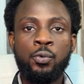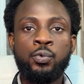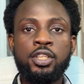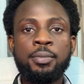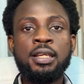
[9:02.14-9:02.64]

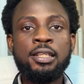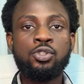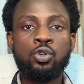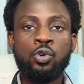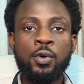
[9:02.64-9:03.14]
which may lead
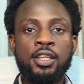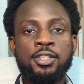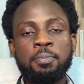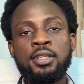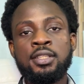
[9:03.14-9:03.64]
to lower
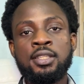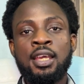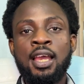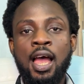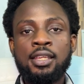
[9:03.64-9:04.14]
speeds
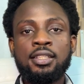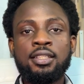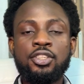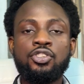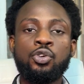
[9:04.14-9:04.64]
as the dish